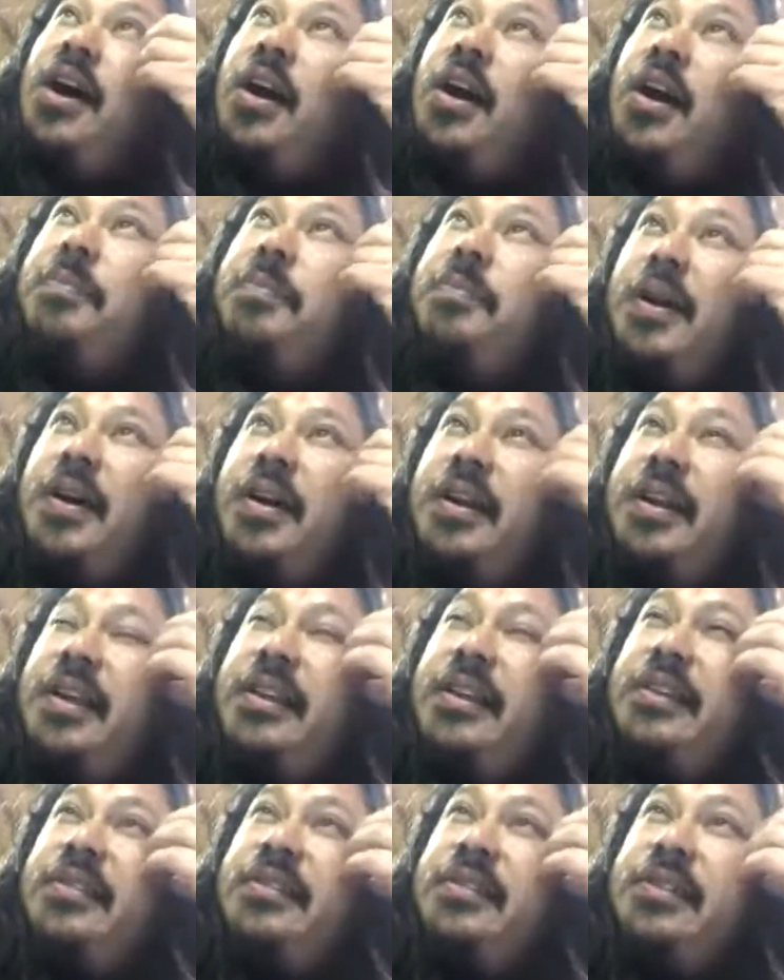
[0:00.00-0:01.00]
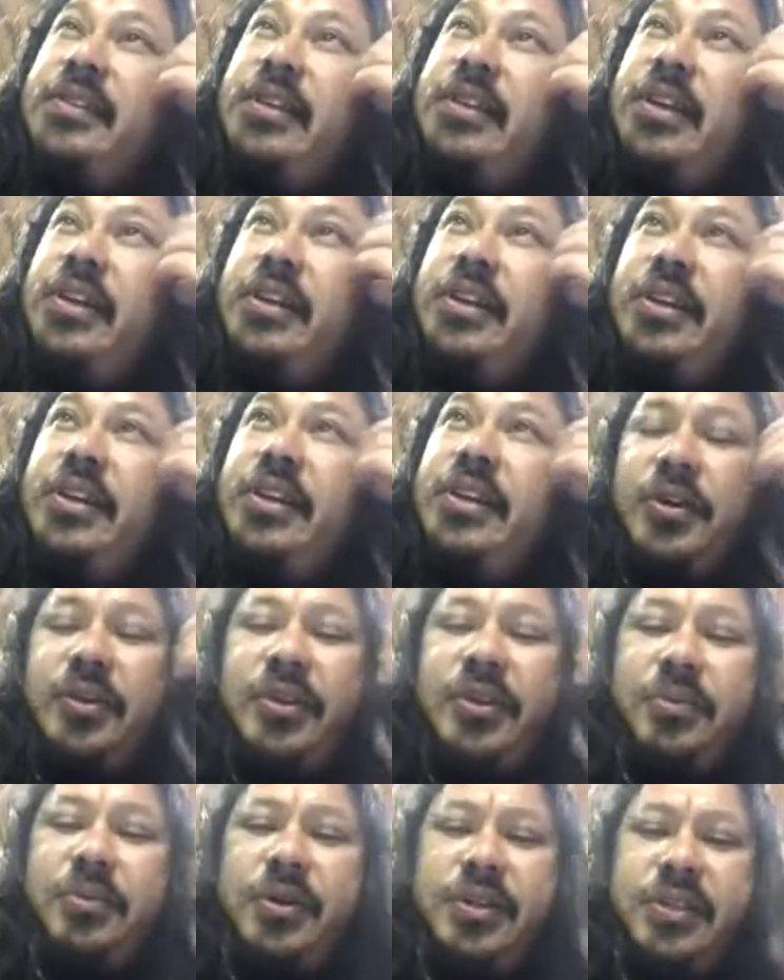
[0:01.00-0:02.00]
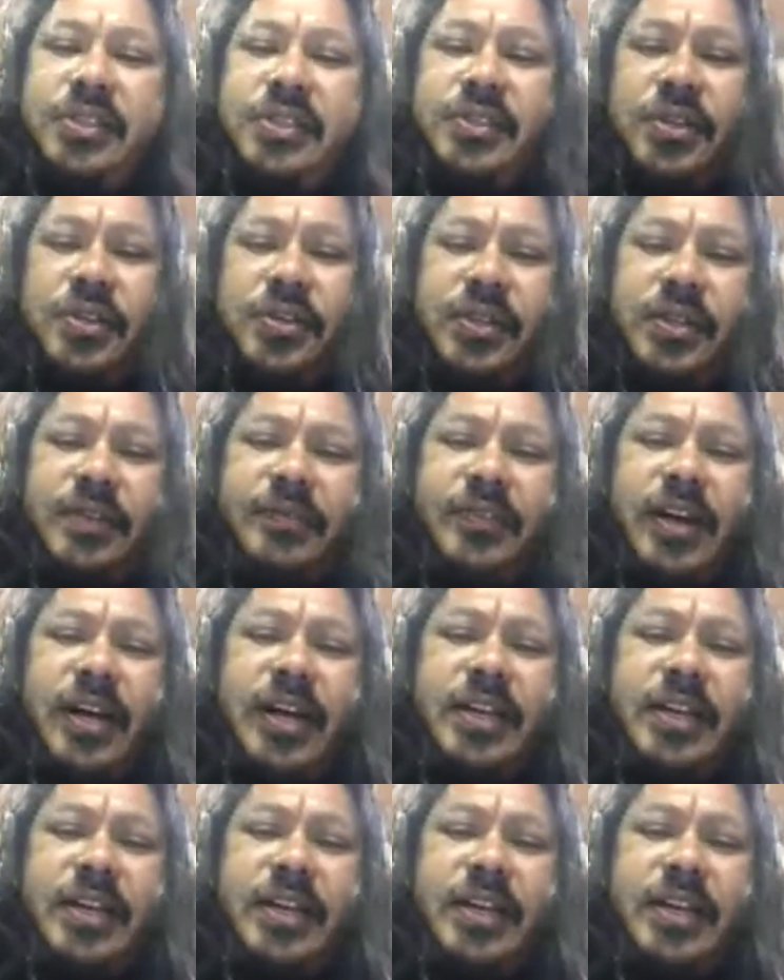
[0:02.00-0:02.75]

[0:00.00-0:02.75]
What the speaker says: part is, you know, the world is so divided.